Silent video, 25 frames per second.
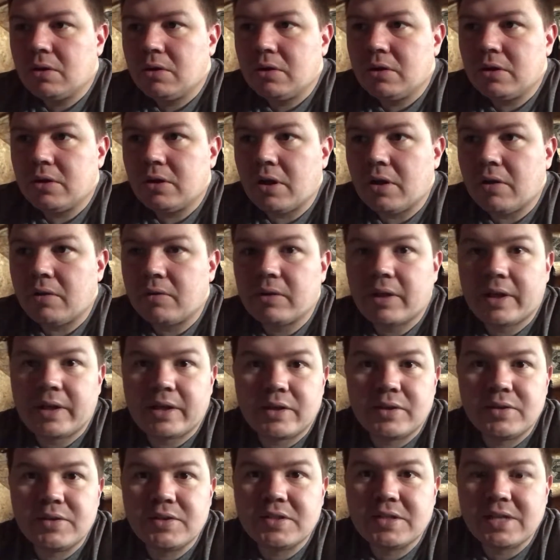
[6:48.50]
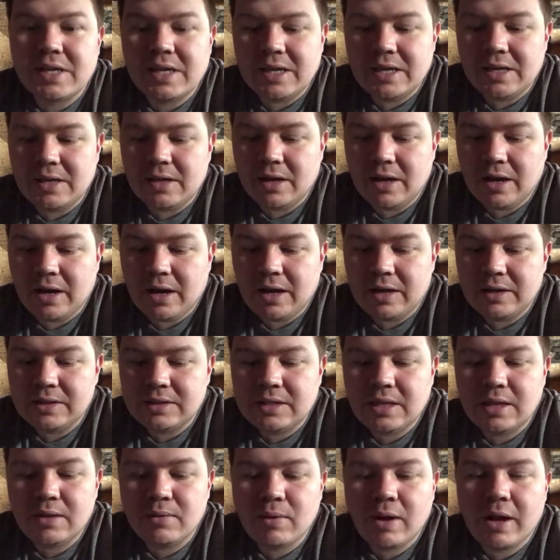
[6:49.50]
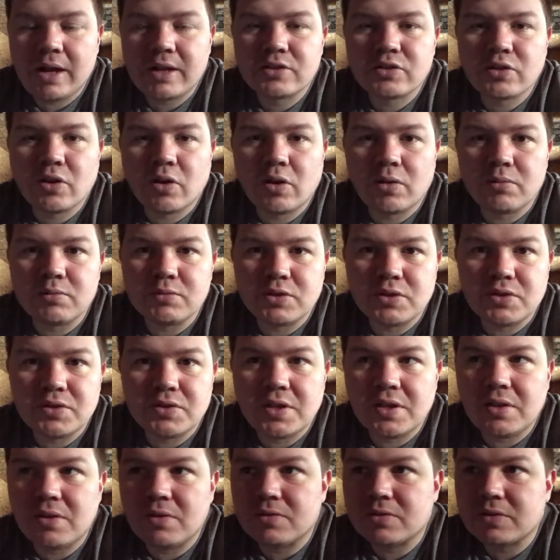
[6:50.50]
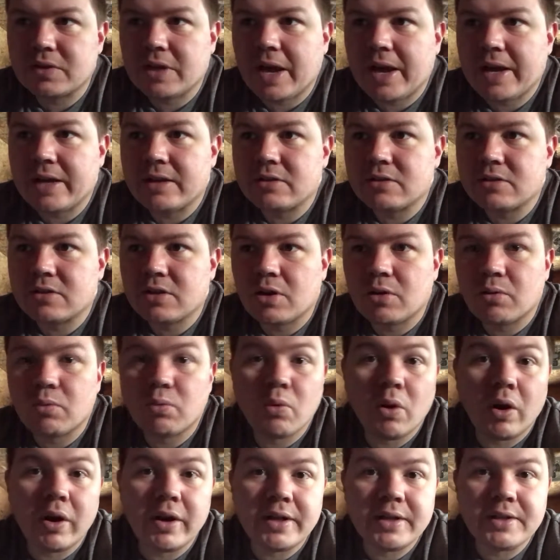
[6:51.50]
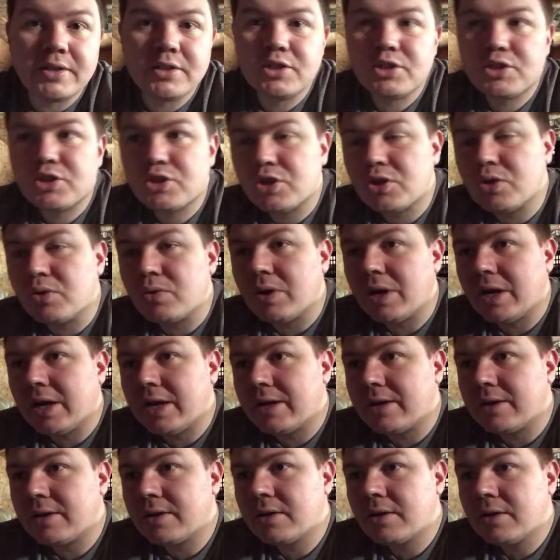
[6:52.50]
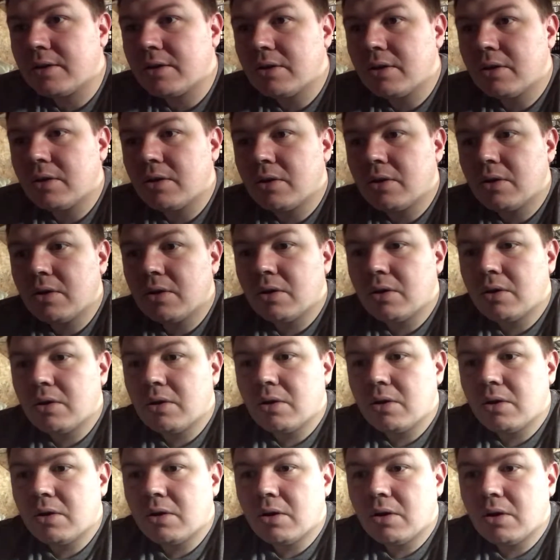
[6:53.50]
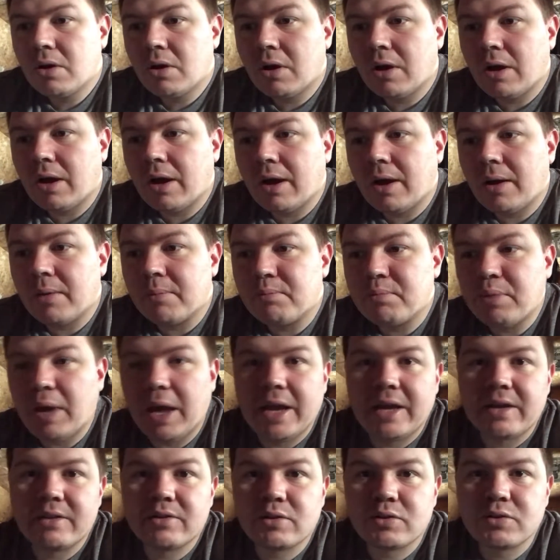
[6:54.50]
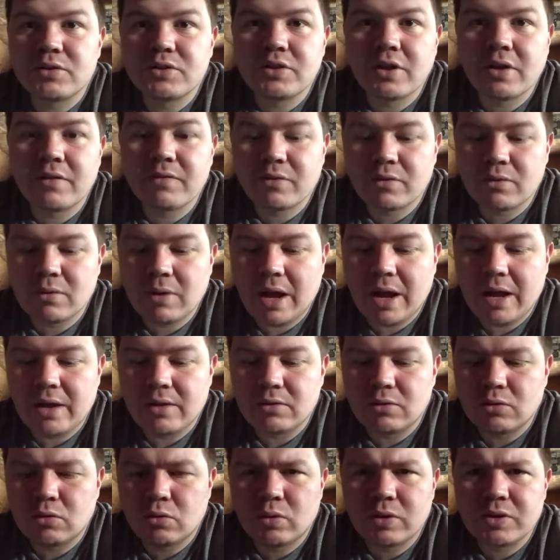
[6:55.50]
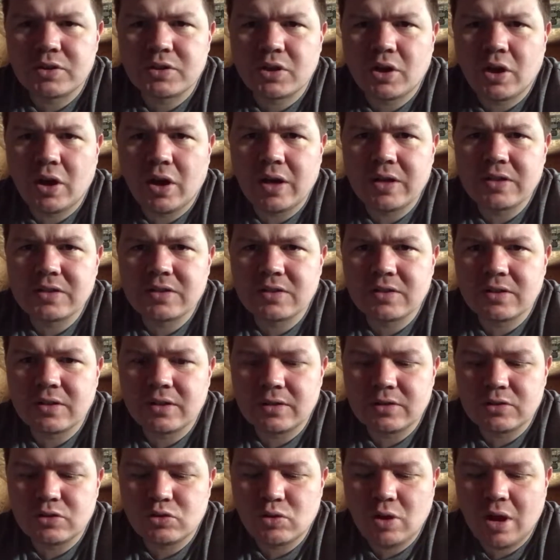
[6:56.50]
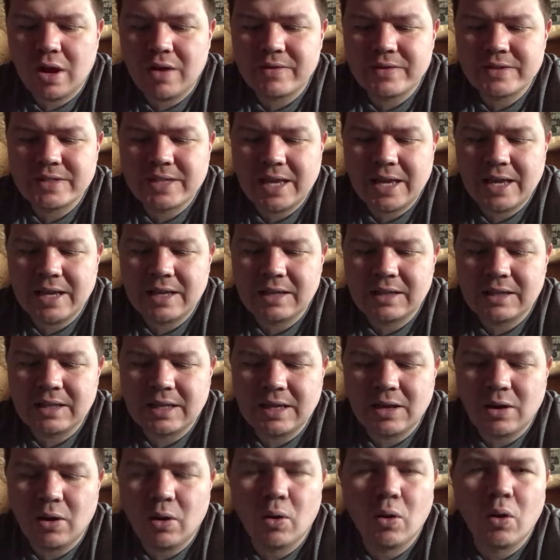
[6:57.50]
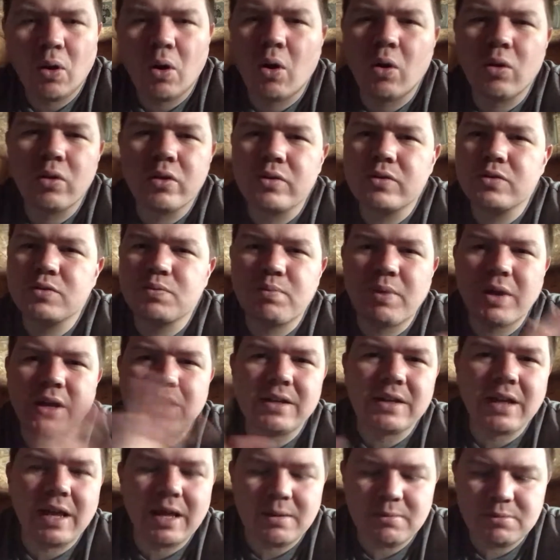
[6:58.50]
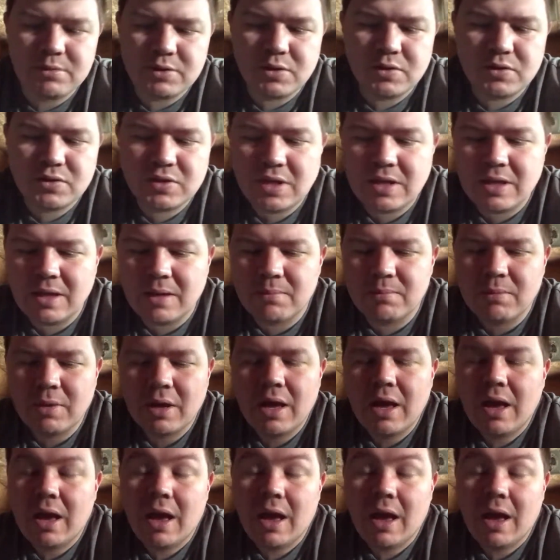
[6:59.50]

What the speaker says: you know, like you see T-Rex Arms, you see those guys running, shooting, banging their stuff around. Chris Costa, Travis Haley, all those big names. You see them,